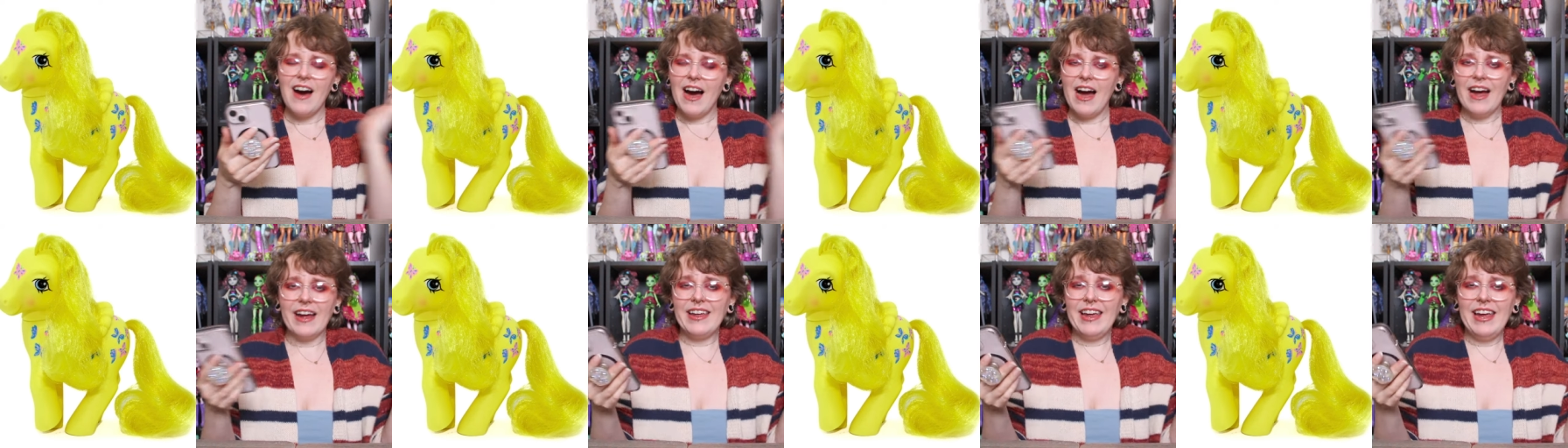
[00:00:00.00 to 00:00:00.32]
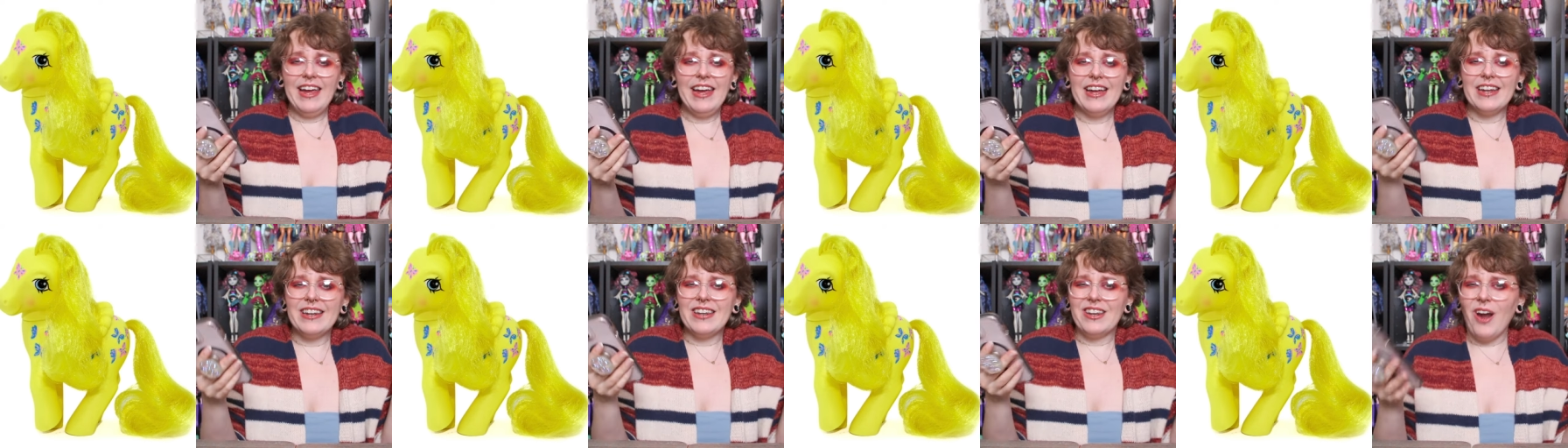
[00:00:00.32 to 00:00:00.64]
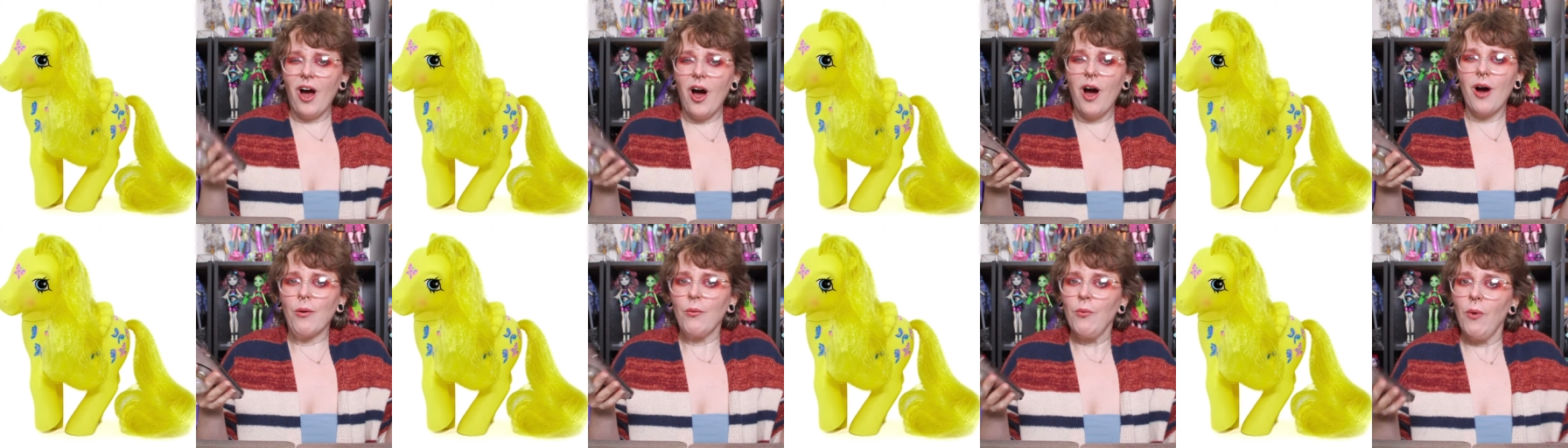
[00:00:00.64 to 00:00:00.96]
I can't
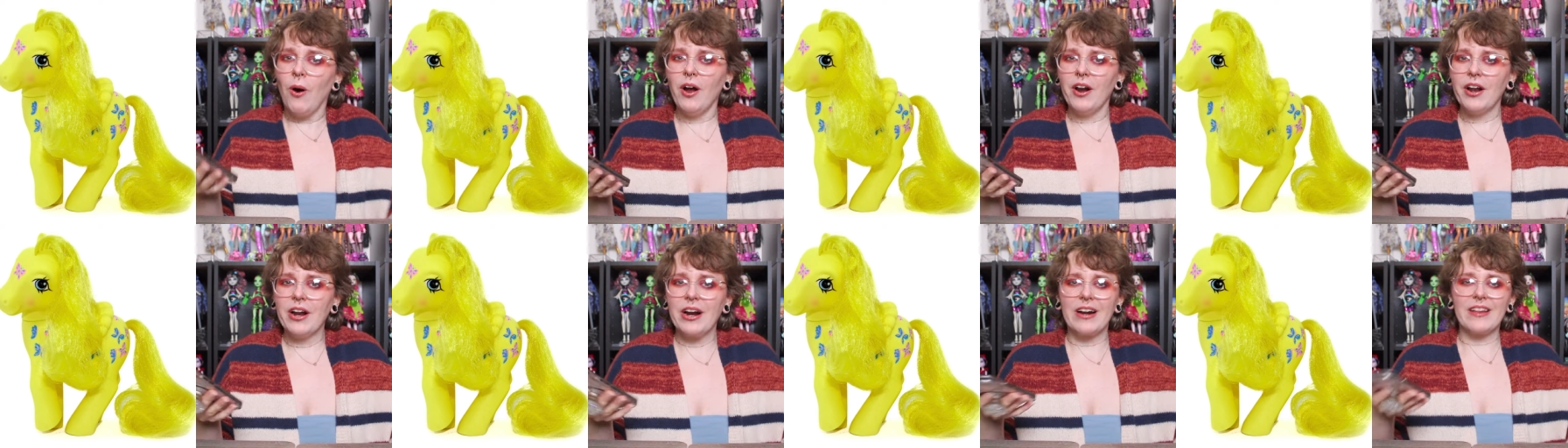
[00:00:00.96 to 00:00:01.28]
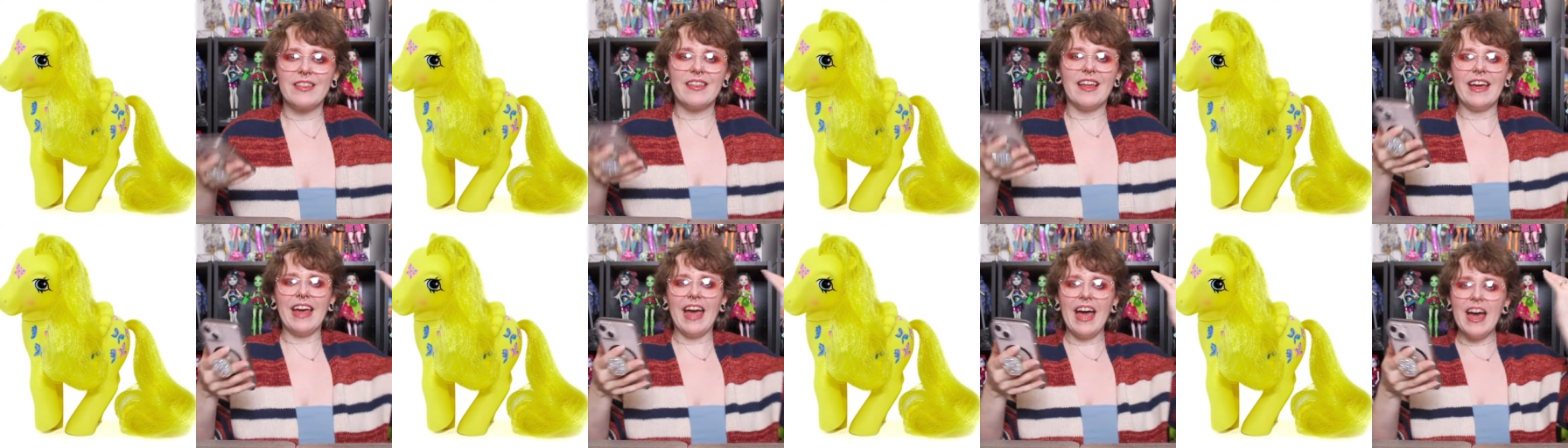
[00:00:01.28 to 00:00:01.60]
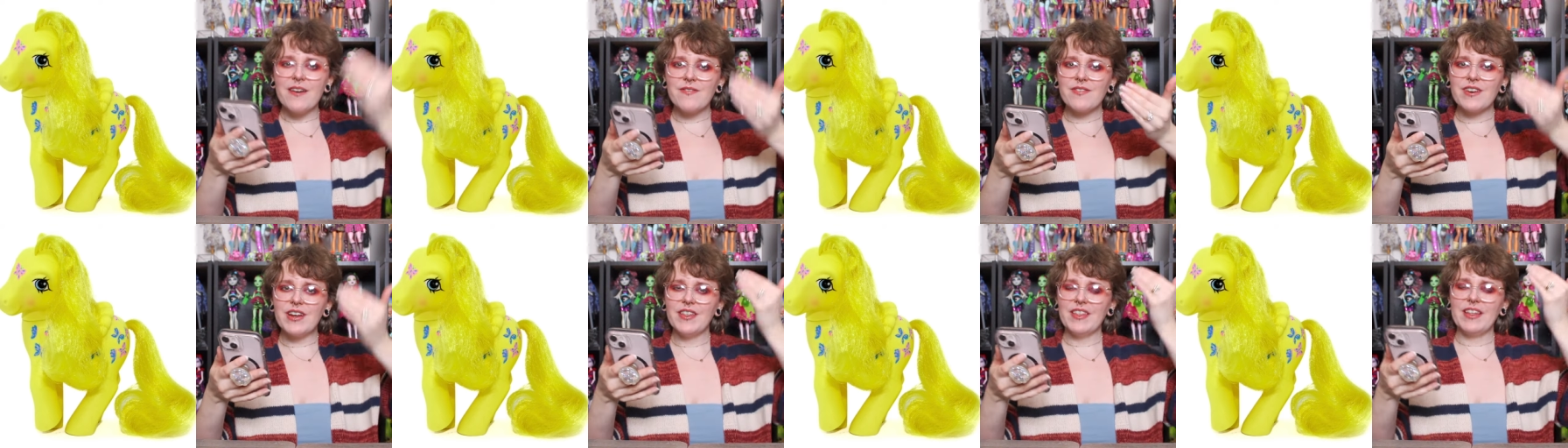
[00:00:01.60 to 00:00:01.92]
not want her. Like
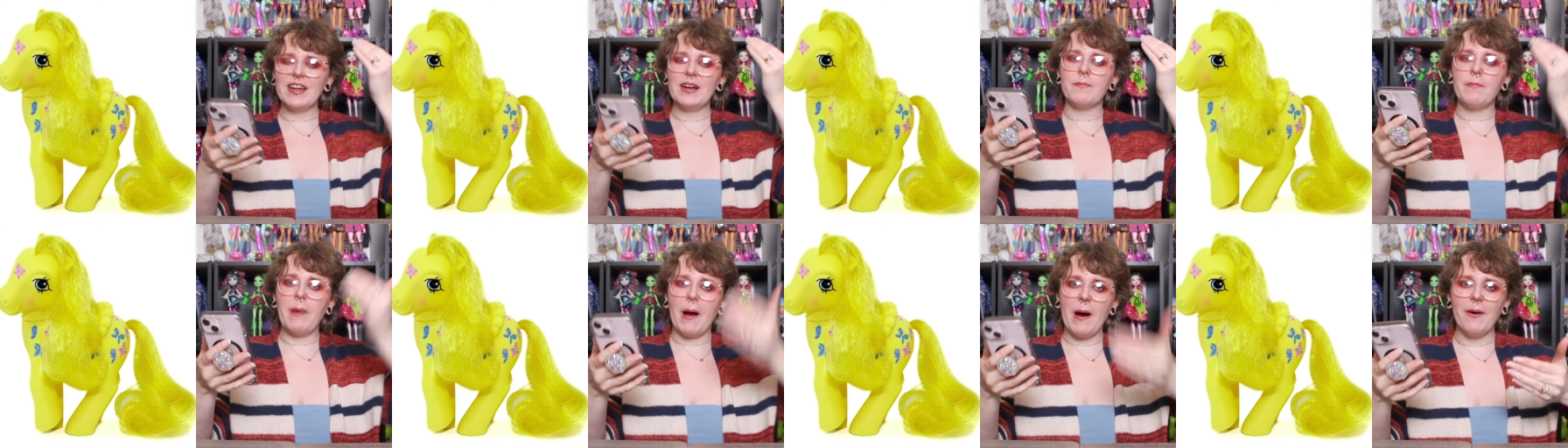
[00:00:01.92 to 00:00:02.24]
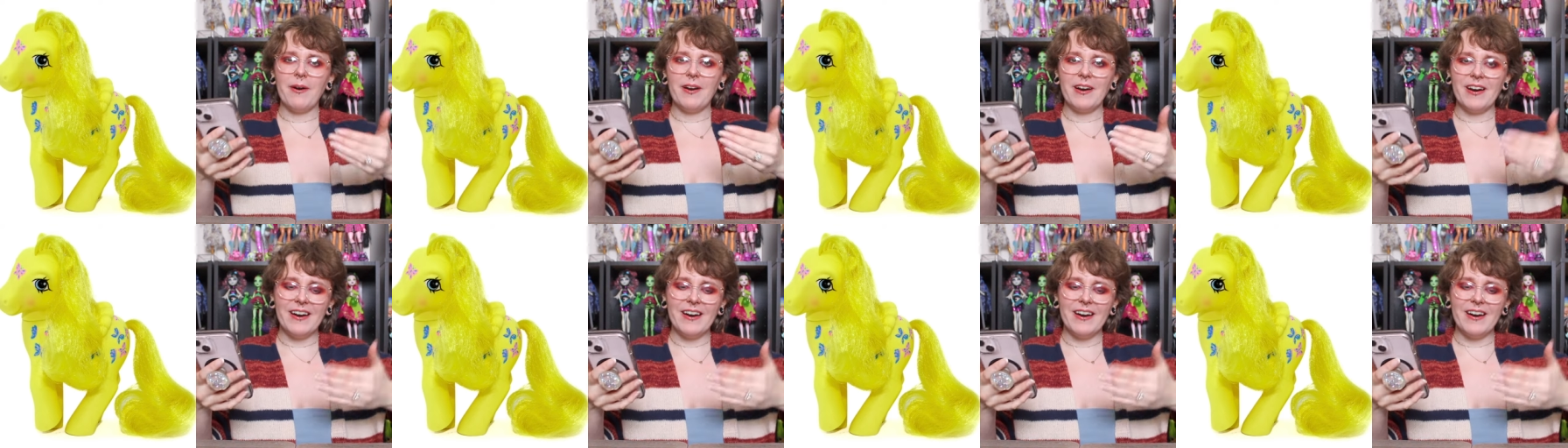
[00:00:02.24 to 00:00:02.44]
everything about